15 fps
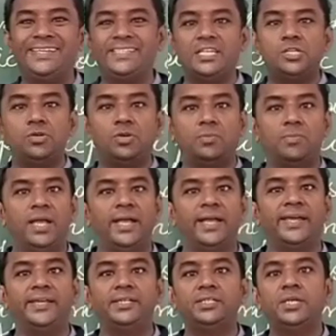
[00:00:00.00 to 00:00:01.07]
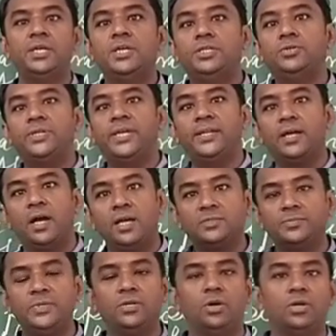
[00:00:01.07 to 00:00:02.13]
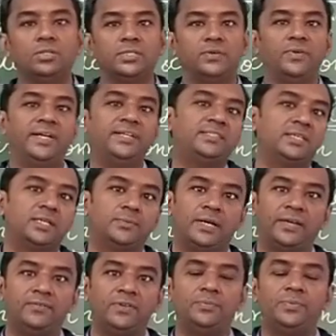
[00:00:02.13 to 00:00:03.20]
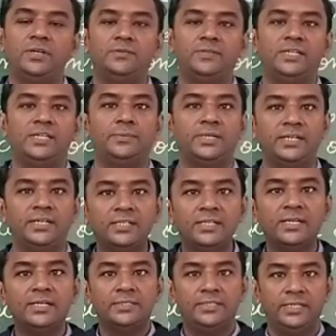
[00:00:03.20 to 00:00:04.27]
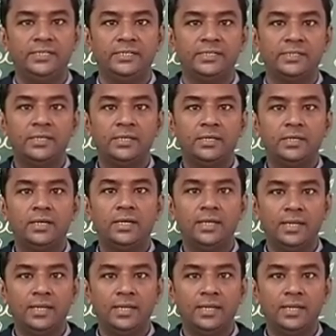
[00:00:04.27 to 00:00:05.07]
in your mind, you can ask me on the WhatsApp. I will be available there. Allah